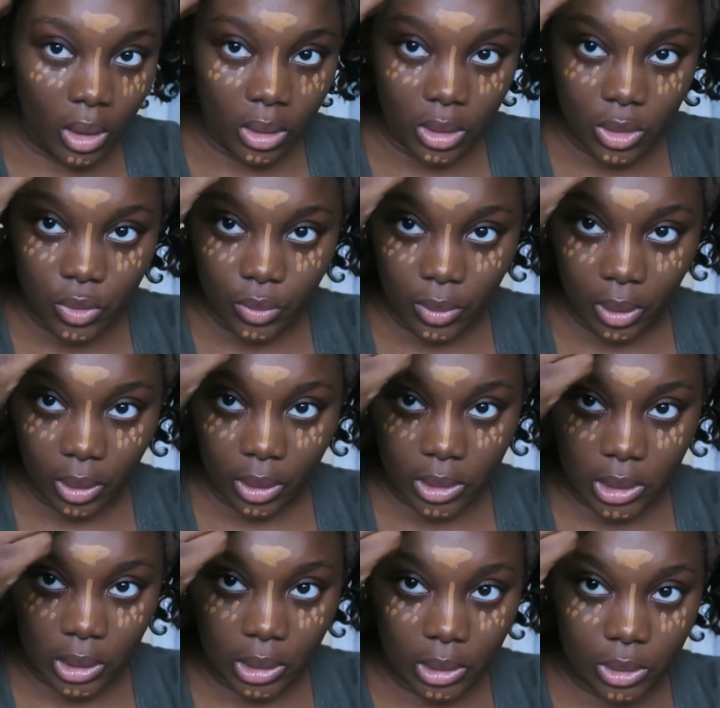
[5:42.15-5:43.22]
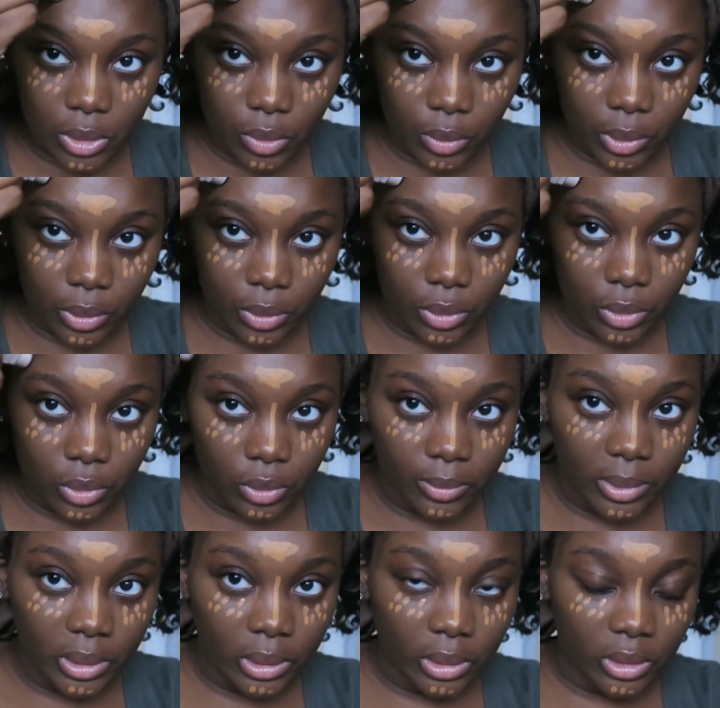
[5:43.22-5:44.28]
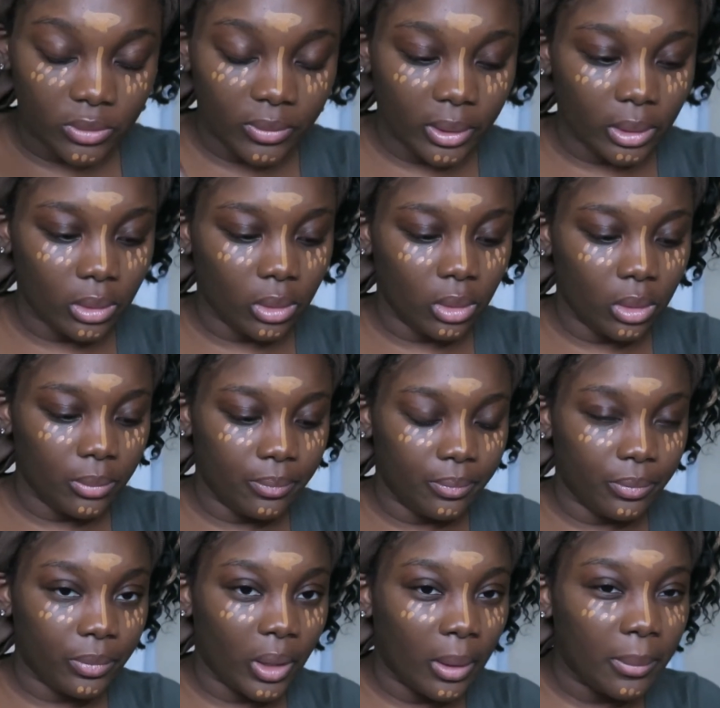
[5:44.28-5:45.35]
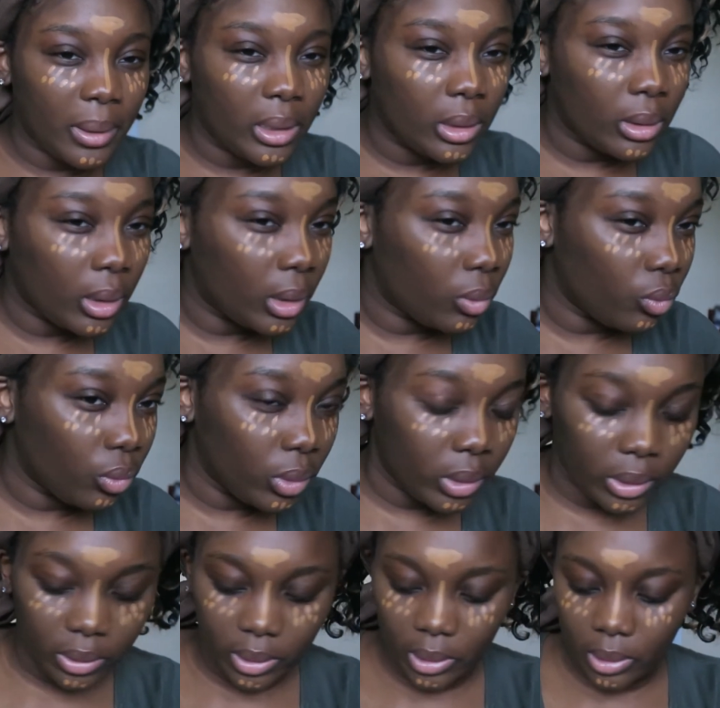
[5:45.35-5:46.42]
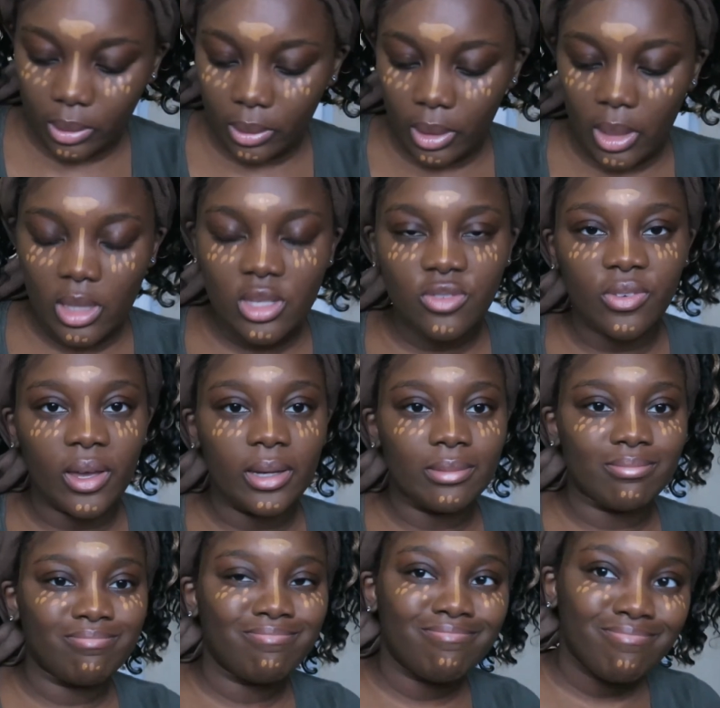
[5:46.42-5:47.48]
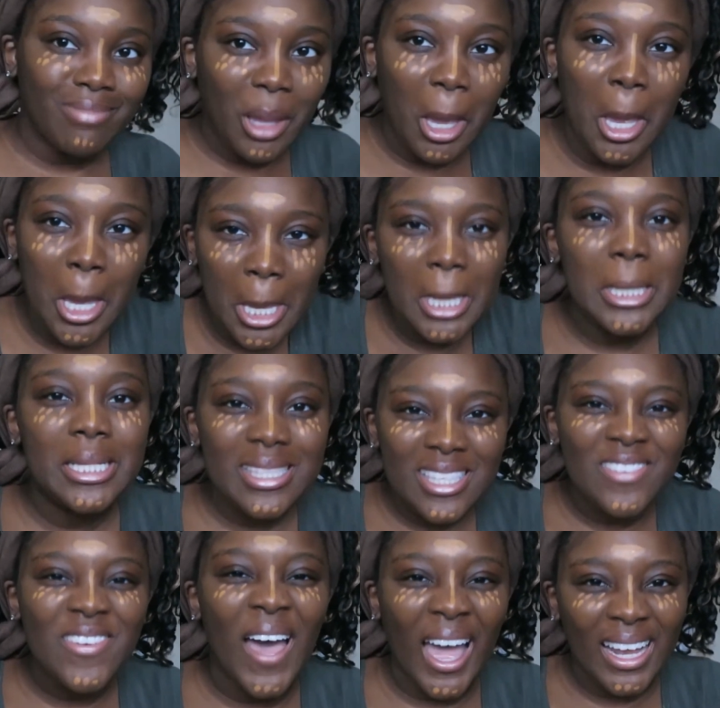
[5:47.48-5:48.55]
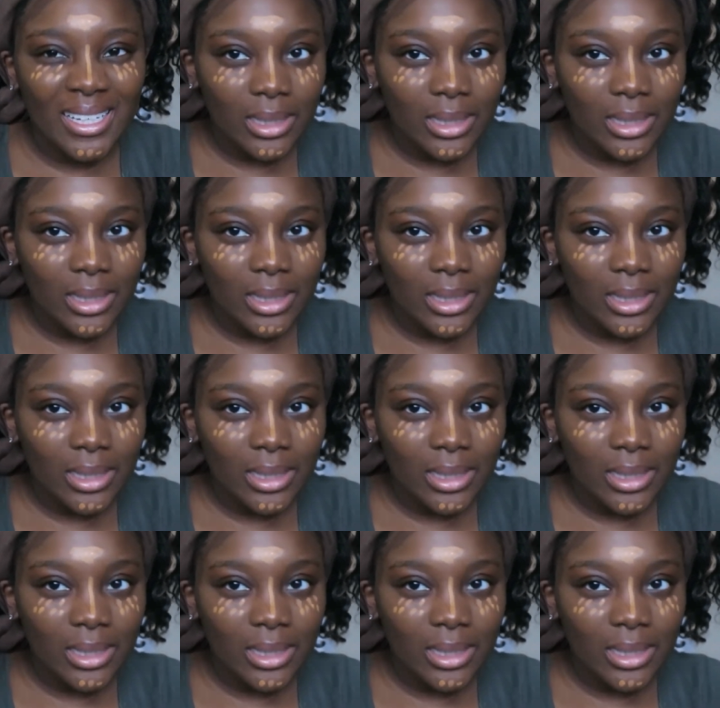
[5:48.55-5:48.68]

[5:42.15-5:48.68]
This one, I guess I could have squiggled too, but it's fine. Oh, that made it like really thick. It's fine. It's fine.